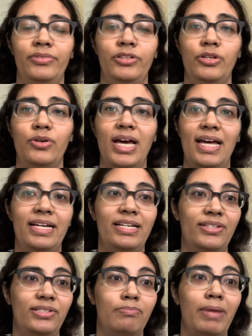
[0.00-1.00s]
You
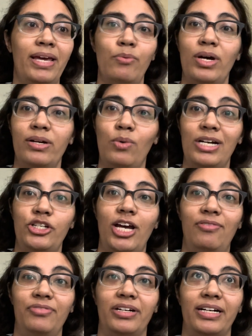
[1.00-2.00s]
guys may want to watch
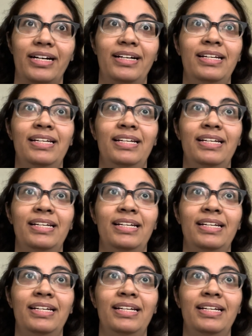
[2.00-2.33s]
out for her.